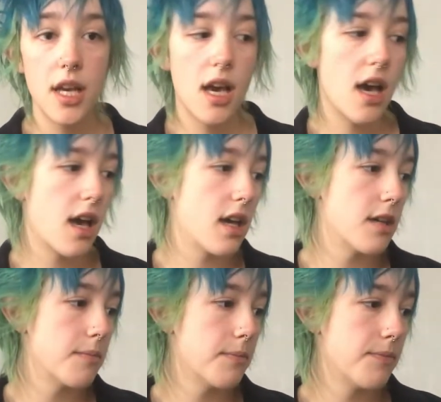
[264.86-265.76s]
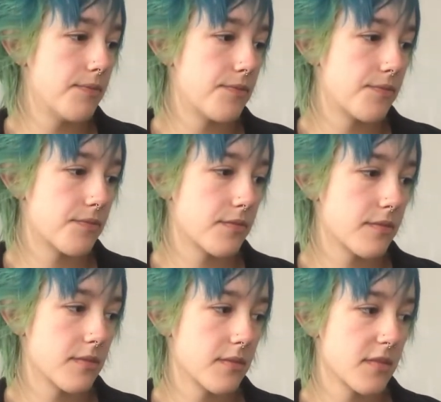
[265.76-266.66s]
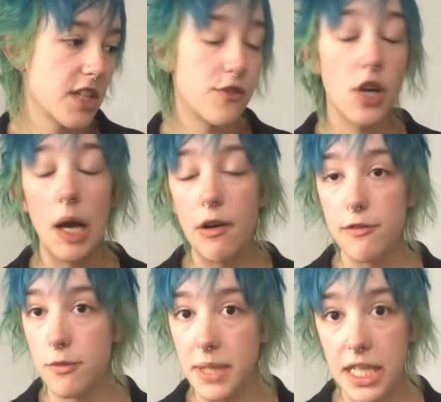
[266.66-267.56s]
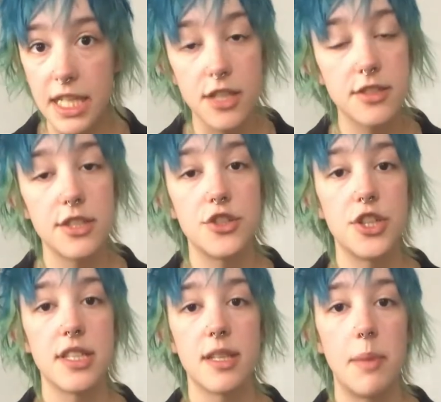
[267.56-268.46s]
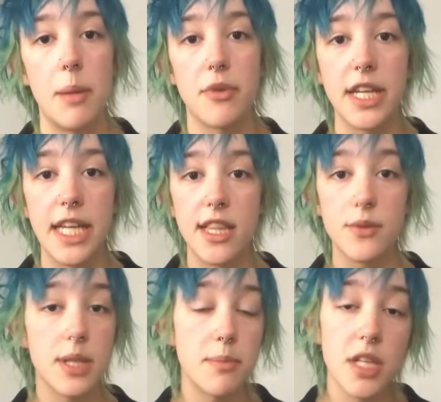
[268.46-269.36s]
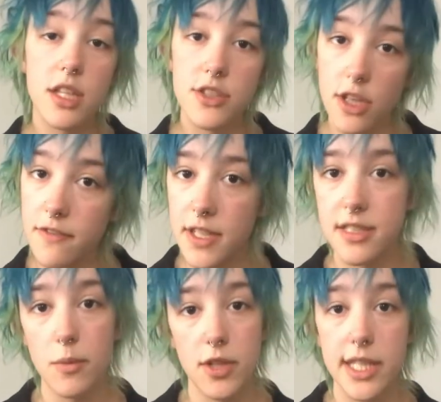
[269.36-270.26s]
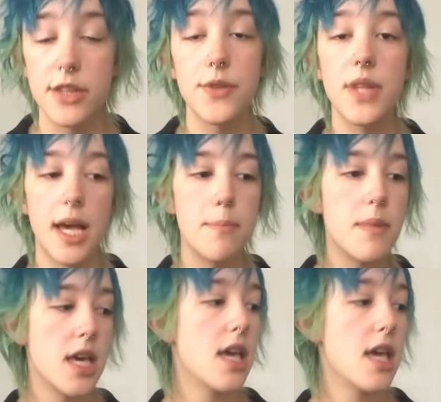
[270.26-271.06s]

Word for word: Um, for however many years, it's just about bringing those up to the surface and working through them.